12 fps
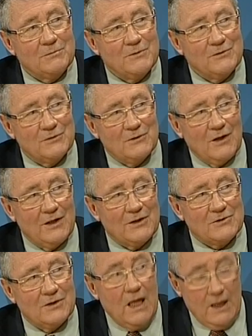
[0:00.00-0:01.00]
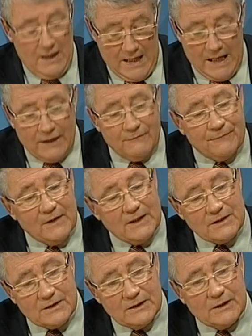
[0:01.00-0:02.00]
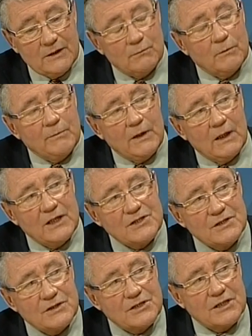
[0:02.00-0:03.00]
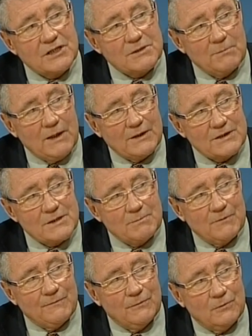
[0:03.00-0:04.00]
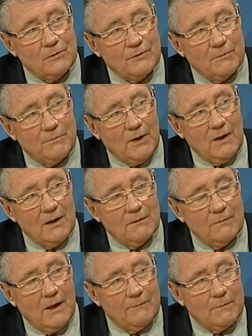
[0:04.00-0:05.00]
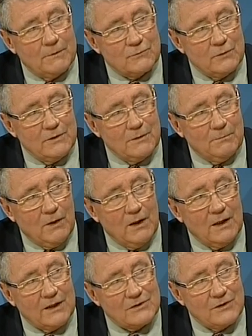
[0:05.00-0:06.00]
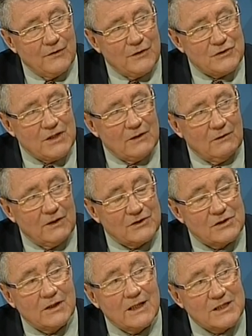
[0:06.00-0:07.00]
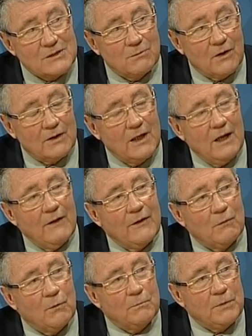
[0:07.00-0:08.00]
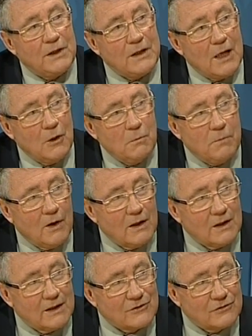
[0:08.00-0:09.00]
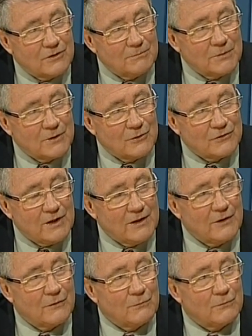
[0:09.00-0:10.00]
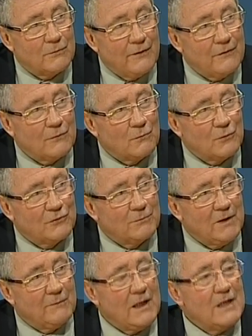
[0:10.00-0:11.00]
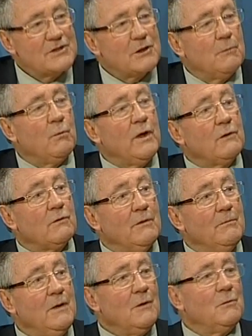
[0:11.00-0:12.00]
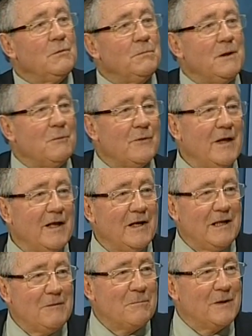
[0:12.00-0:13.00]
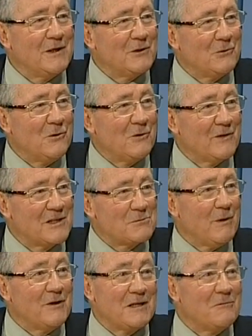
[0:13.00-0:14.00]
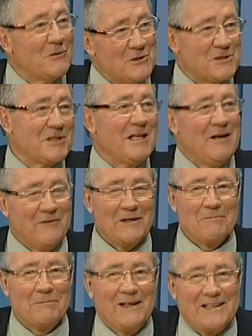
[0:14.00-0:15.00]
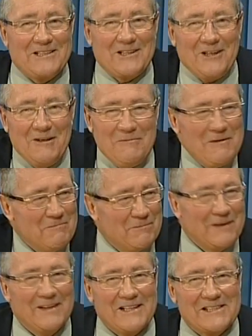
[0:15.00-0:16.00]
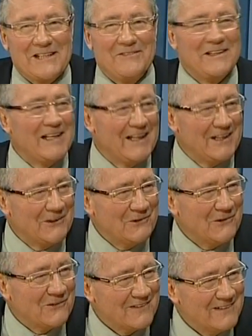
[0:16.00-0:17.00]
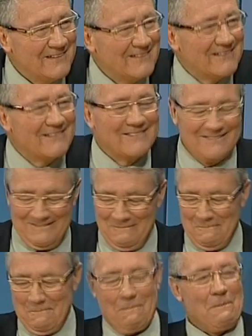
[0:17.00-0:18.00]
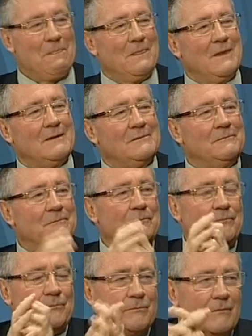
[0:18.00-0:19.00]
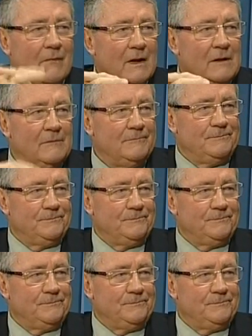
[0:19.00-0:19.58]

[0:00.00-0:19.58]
me if there's an early election. Go early. And if they did, it would be less than 6 months before between the by-election and the general election. And guess what? There would be no by-election because under the rules at the moment. So Wigram would be without an MP at all. That's one thing worse than having a part-time MP, and that's having none at all. Between now and October, though, are you going to be more focused on the